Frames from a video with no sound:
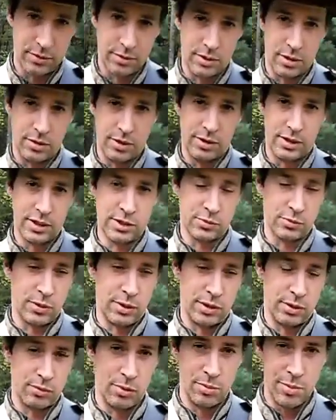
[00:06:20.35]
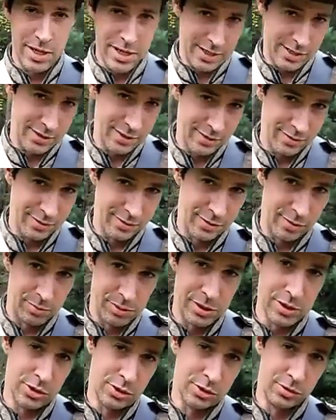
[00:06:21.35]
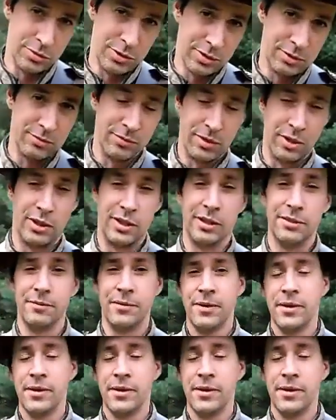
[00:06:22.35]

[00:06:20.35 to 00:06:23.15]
All right, that's why they were made, to be issued. All right.